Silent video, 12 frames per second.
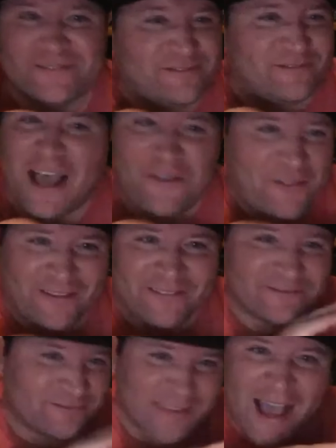
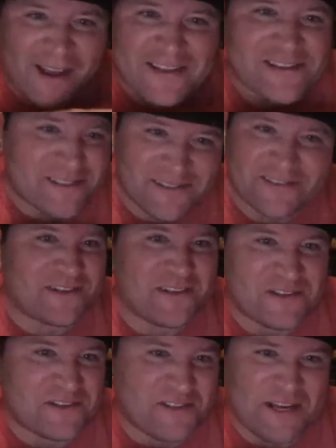nothing, nada,
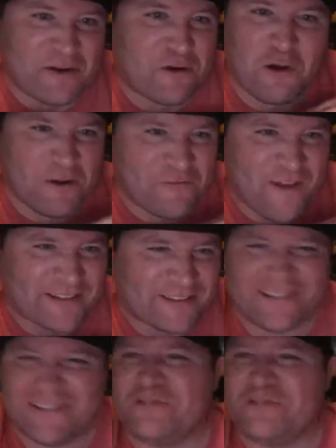zero affected.